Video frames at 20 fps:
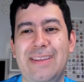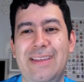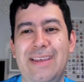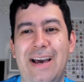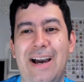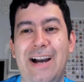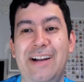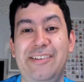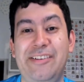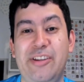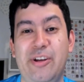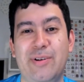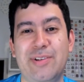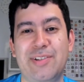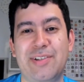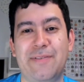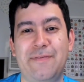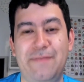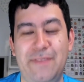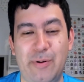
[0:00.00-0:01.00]
Actually,
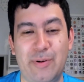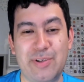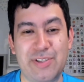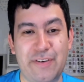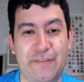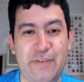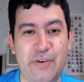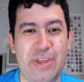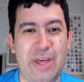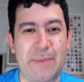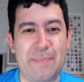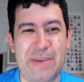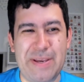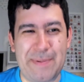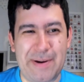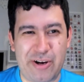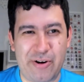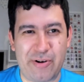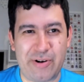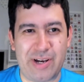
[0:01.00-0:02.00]
there was a few that piqued
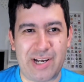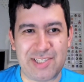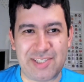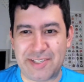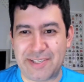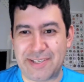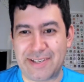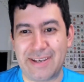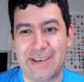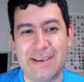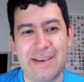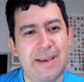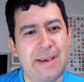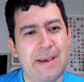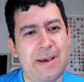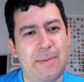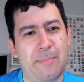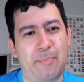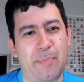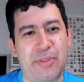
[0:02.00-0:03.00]
my curiosity.
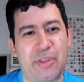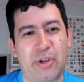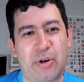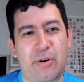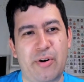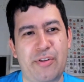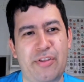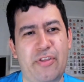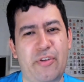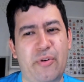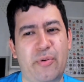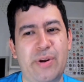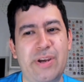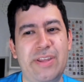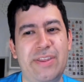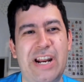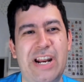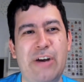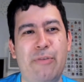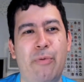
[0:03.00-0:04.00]
But there are three
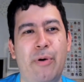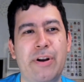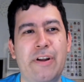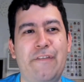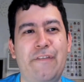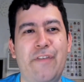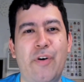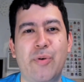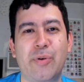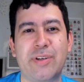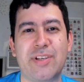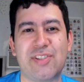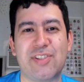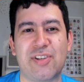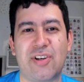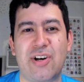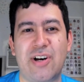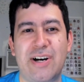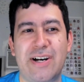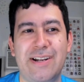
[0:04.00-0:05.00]
that I want to focus
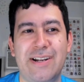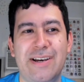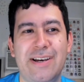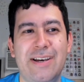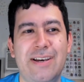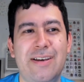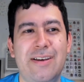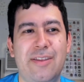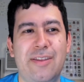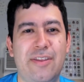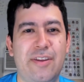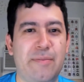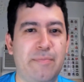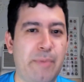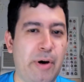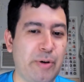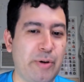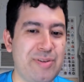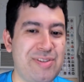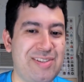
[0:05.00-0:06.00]
on the
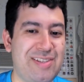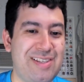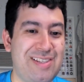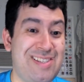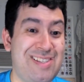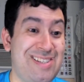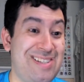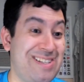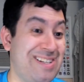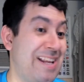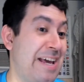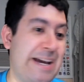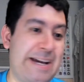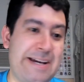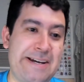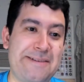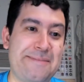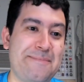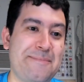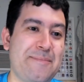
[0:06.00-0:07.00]
most
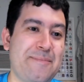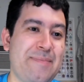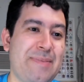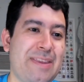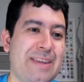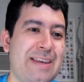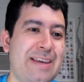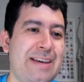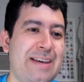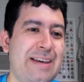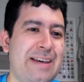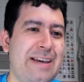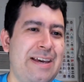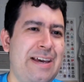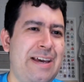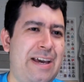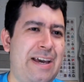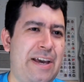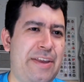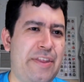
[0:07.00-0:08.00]
today.
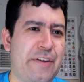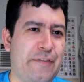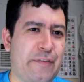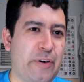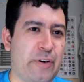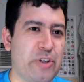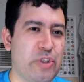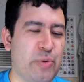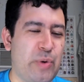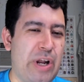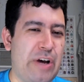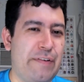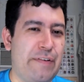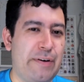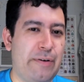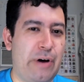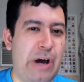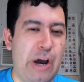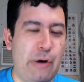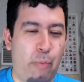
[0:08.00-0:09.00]
And the first
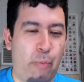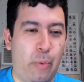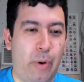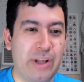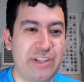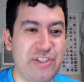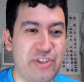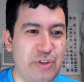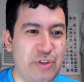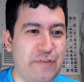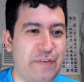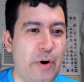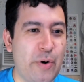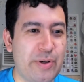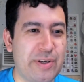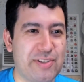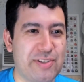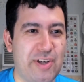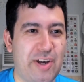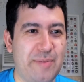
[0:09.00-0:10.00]
one I want to
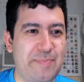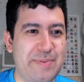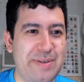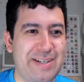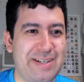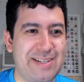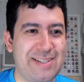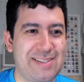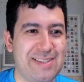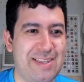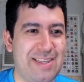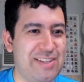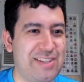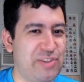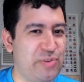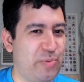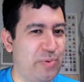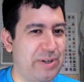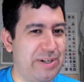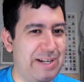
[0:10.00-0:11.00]
focus on, because
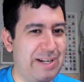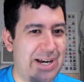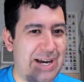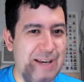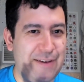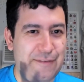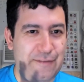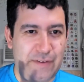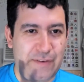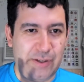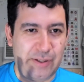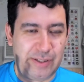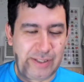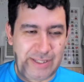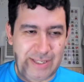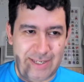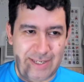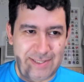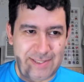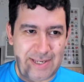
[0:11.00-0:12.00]
this one I feel
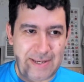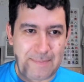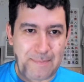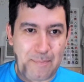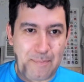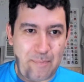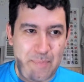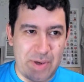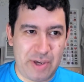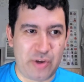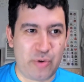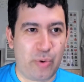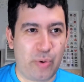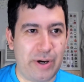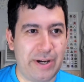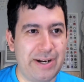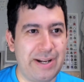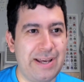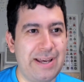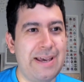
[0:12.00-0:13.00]
is a big
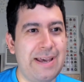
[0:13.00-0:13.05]
one.